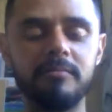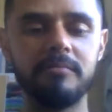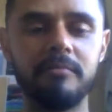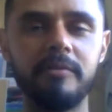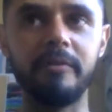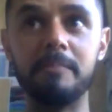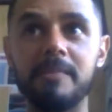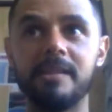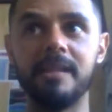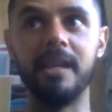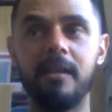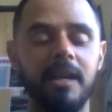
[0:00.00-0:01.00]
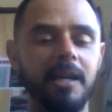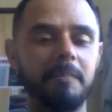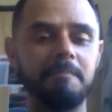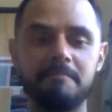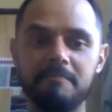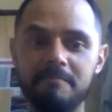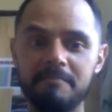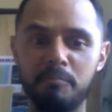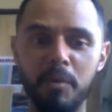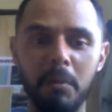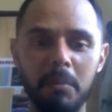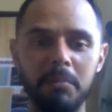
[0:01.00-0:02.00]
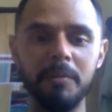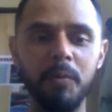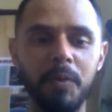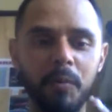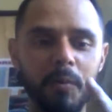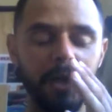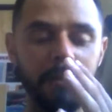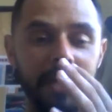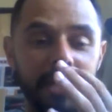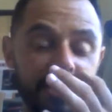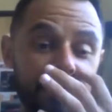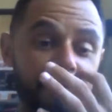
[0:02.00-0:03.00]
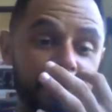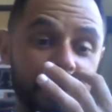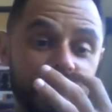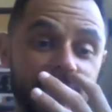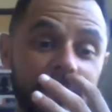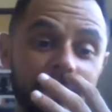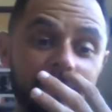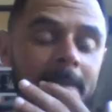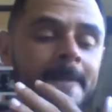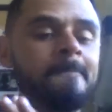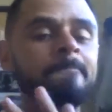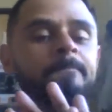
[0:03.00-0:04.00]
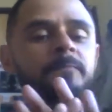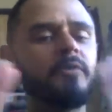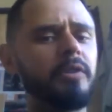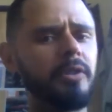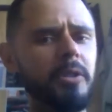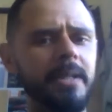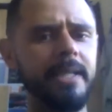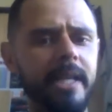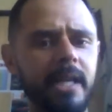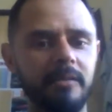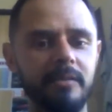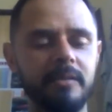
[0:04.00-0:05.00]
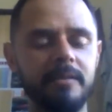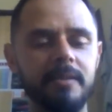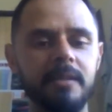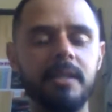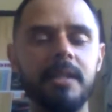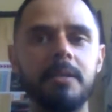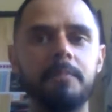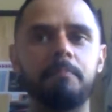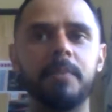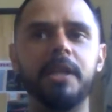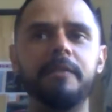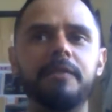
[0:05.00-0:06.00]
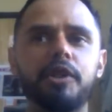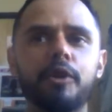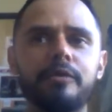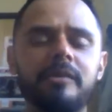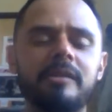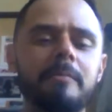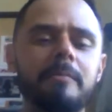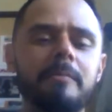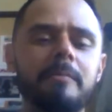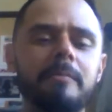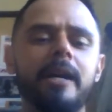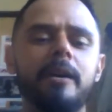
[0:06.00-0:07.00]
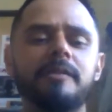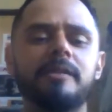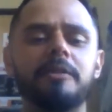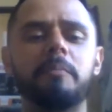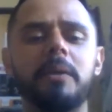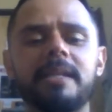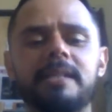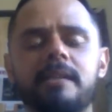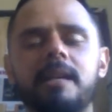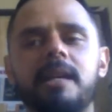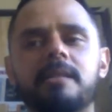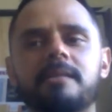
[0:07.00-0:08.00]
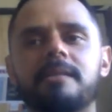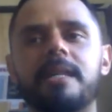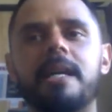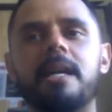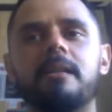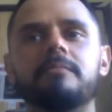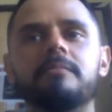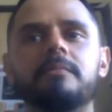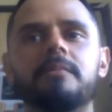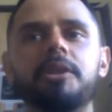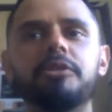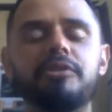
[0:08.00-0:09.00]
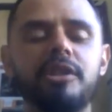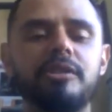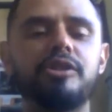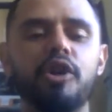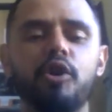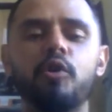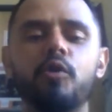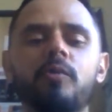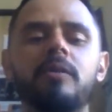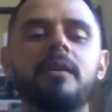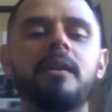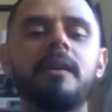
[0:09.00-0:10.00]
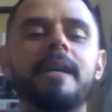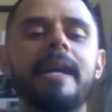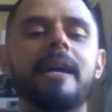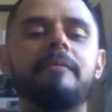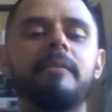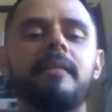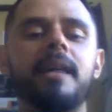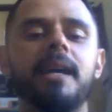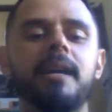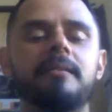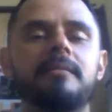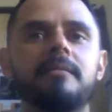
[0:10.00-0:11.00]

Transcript: If I'm saying that, probably will work because it's for yourself, for nobody else. But if you go to somebody else and you place the cards down, you just show everything,